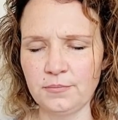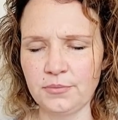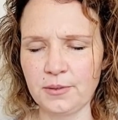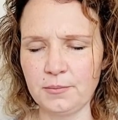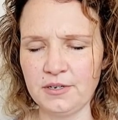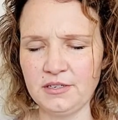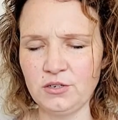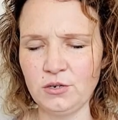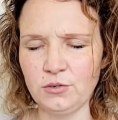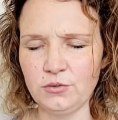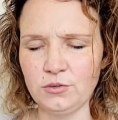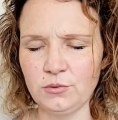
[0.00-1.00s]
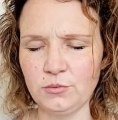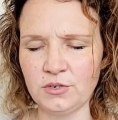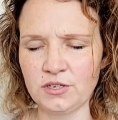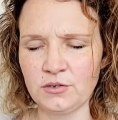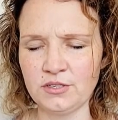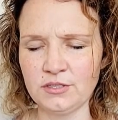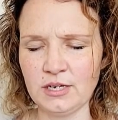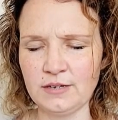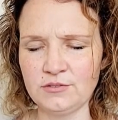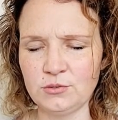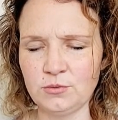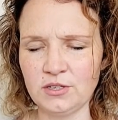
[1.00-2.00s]
But no, we're going to have
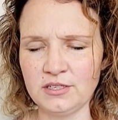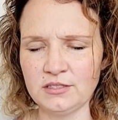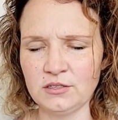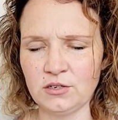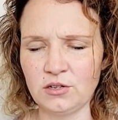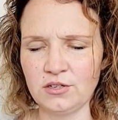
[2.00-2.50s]
to blend it all,